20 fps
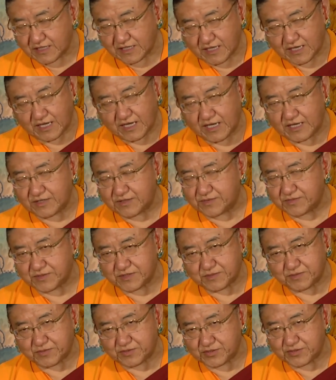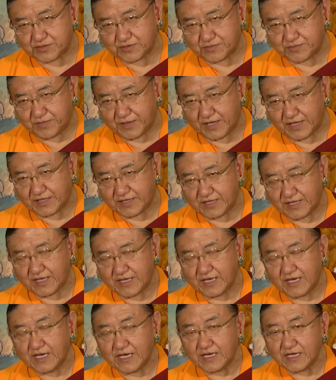kind of spiritual path.
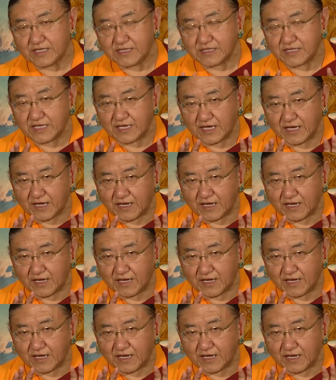There